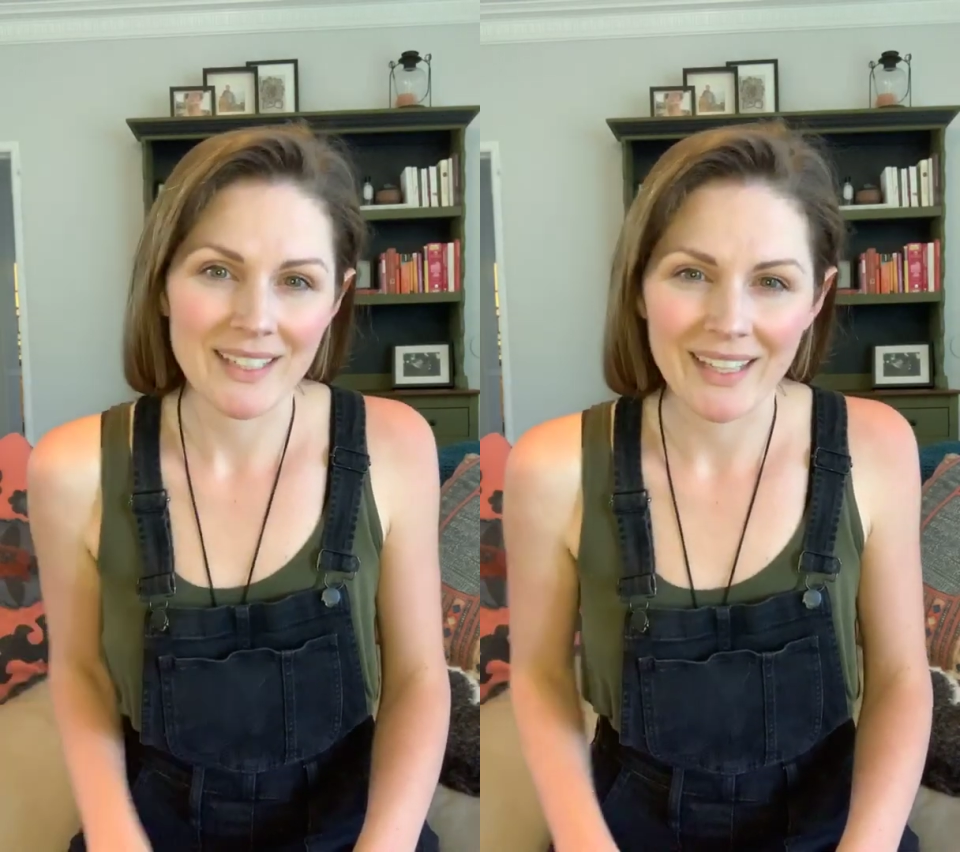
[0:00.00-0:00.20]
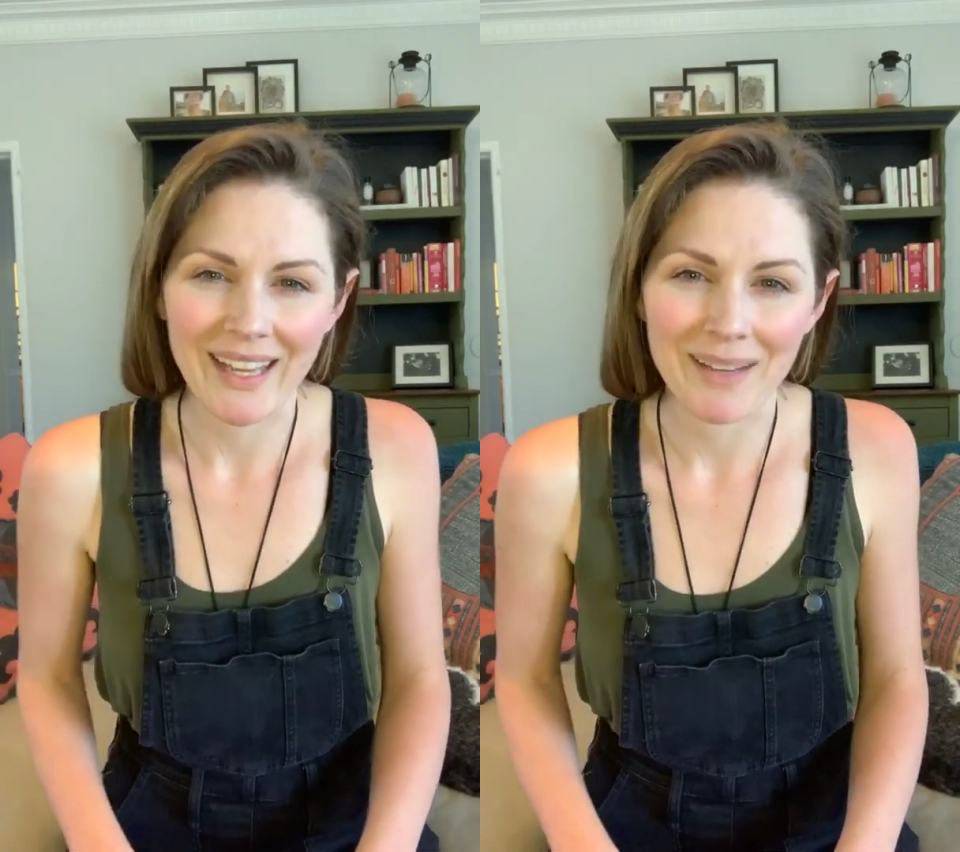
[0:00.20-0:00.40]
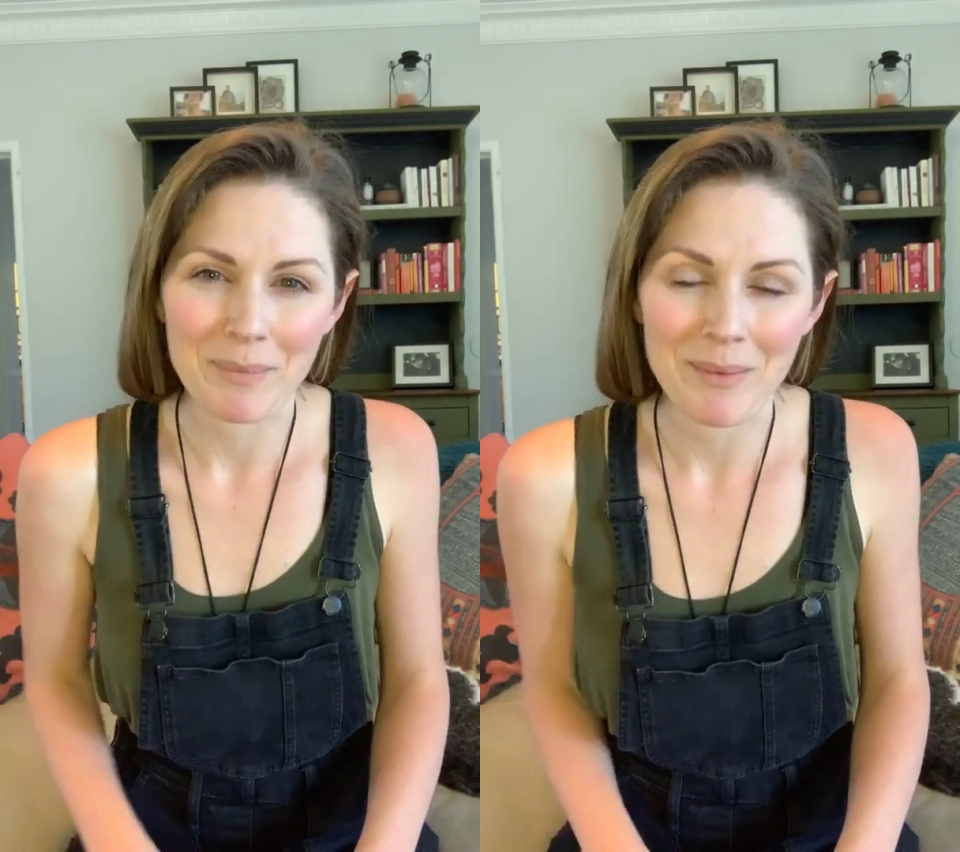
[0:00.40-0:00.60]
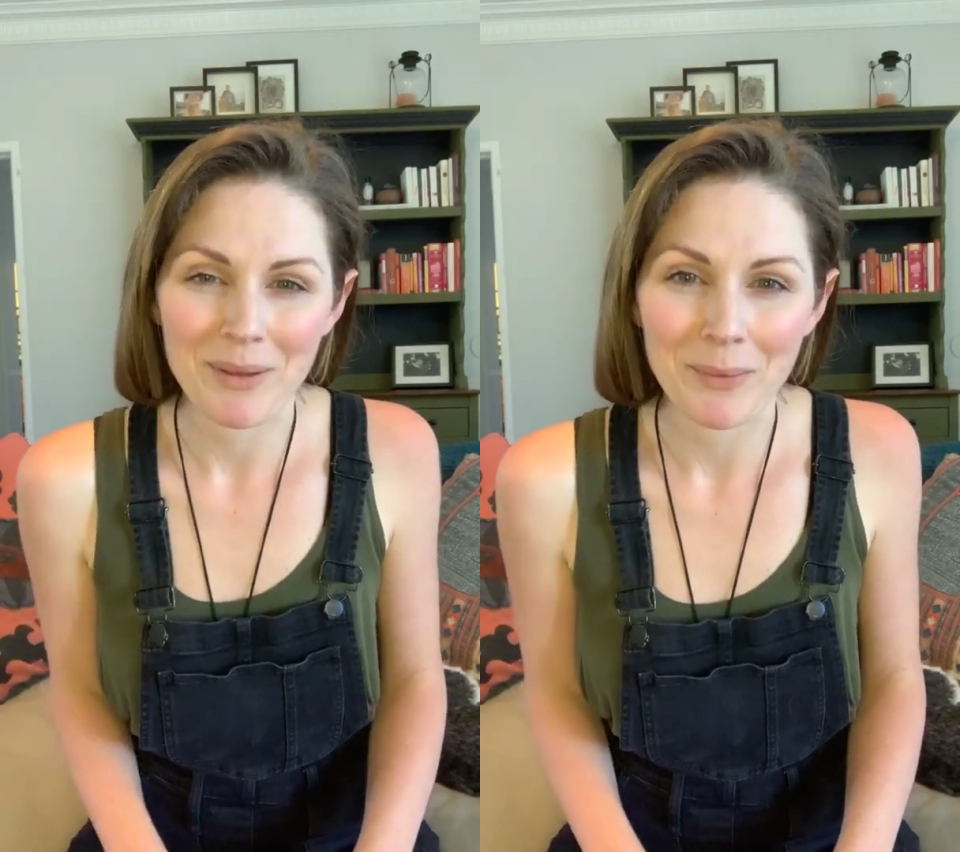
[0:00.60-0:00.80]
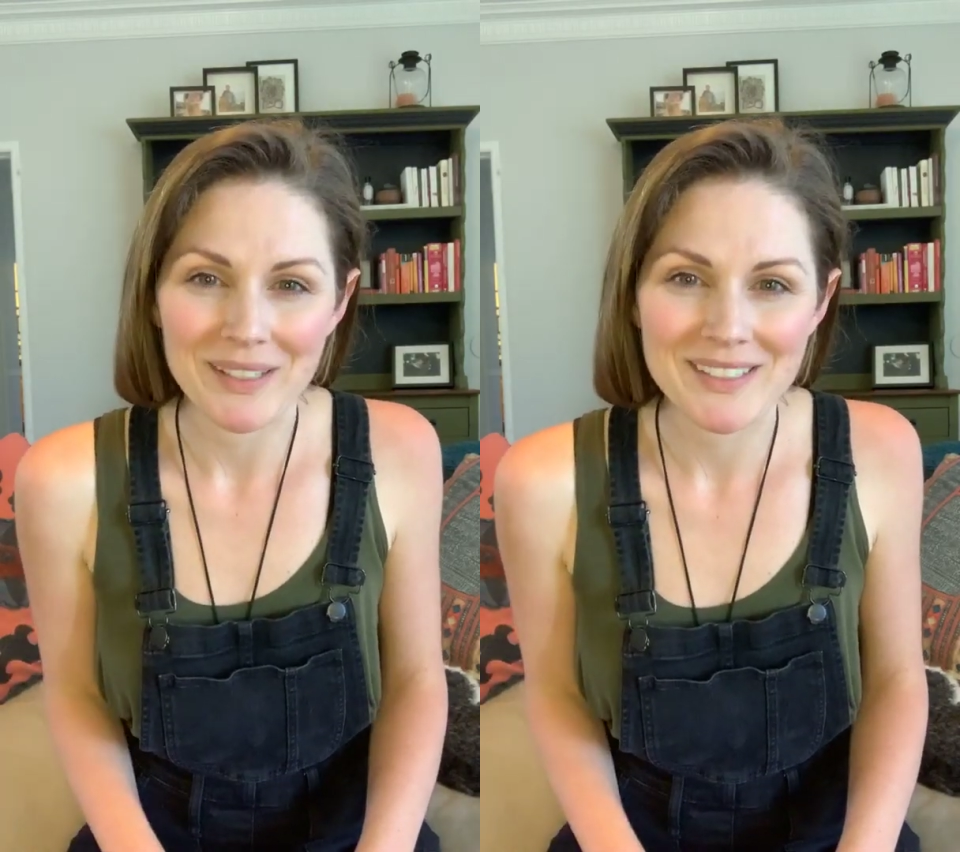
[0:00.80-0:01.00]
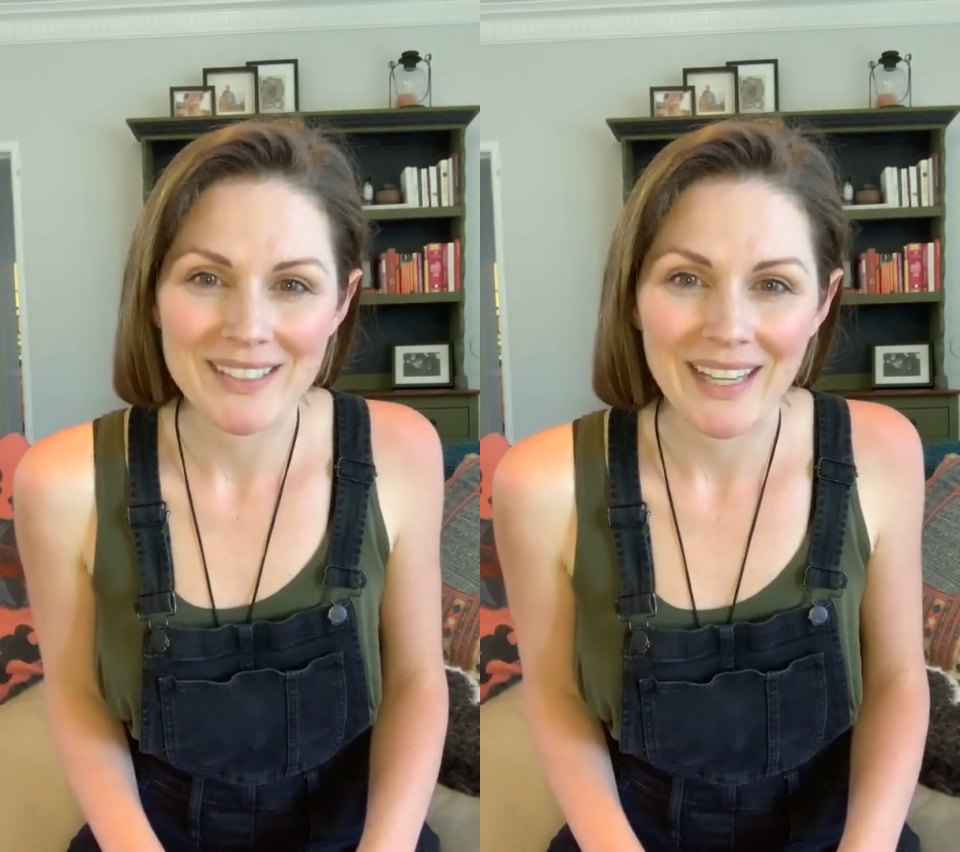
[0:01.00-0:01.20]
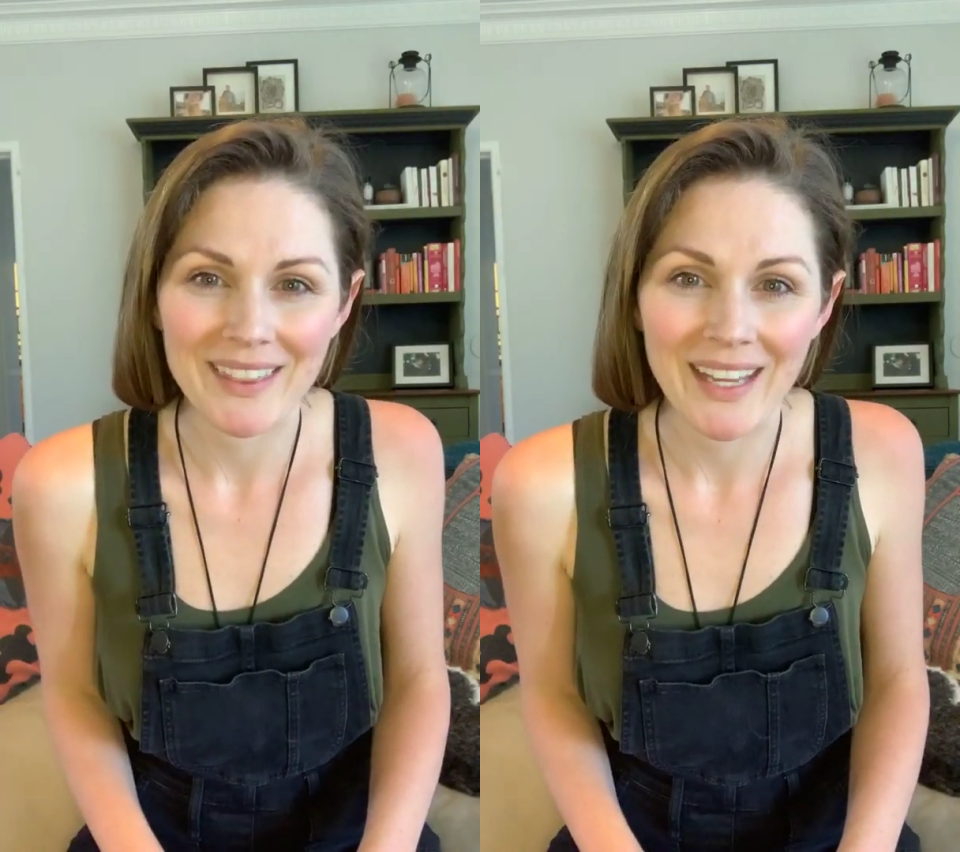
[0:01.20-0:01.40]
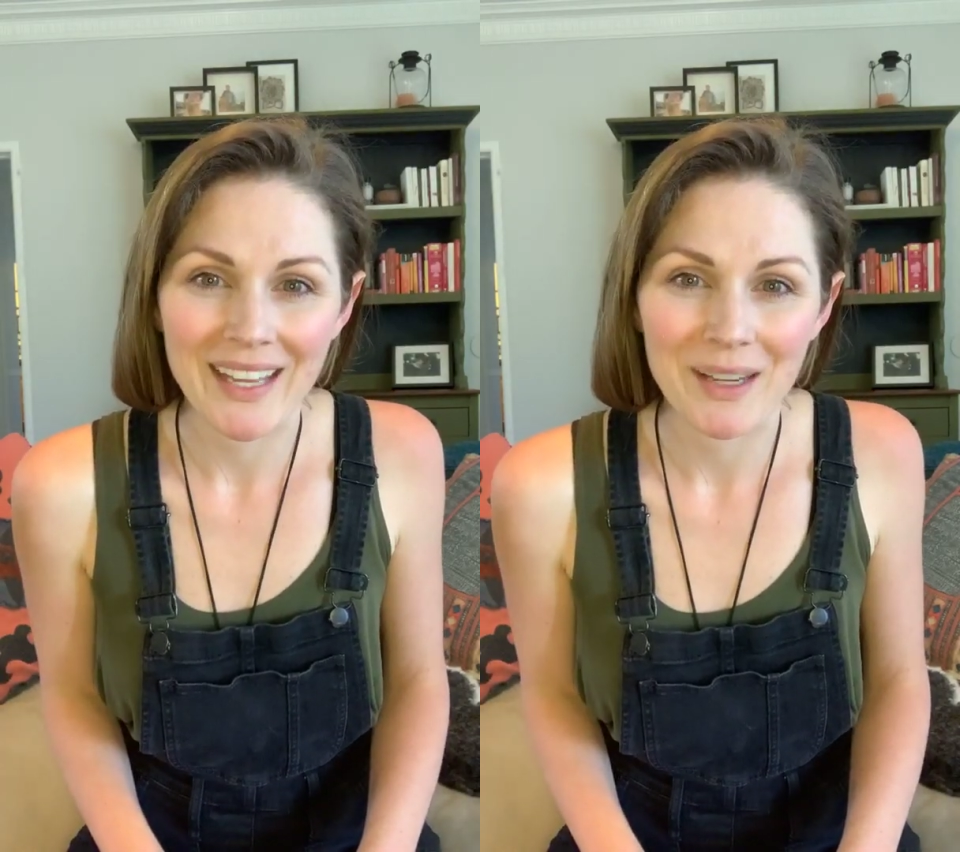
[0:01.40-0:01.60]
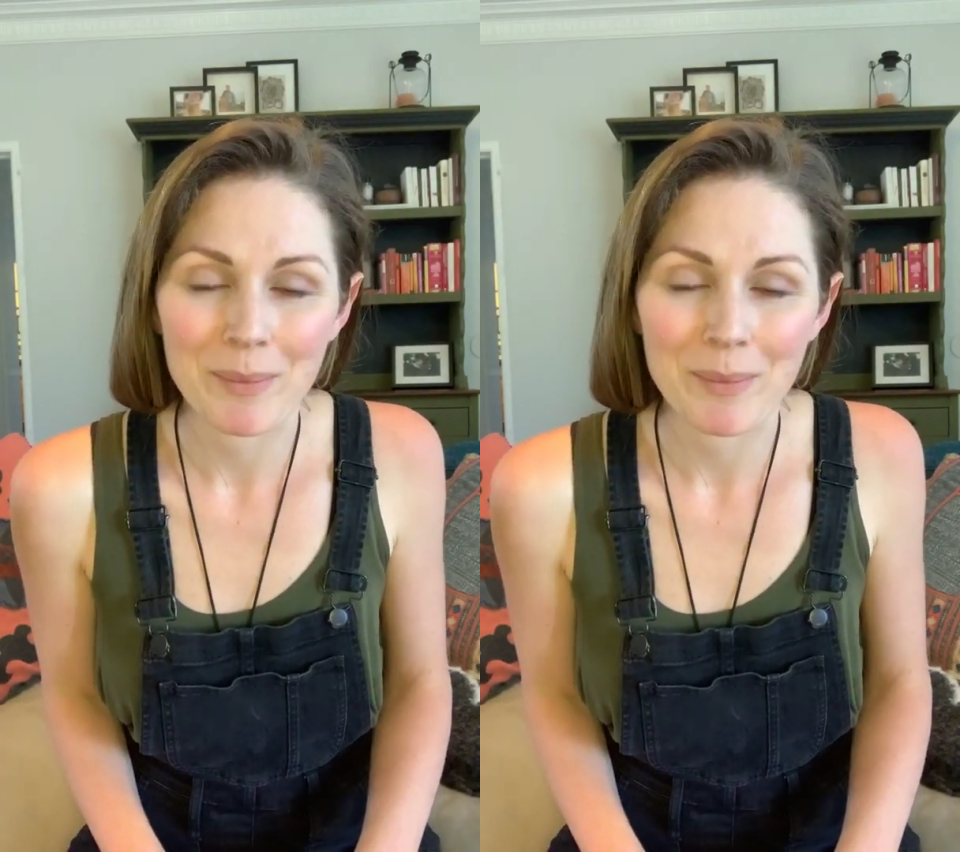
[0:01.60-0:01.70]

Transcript: again maybe once at the end,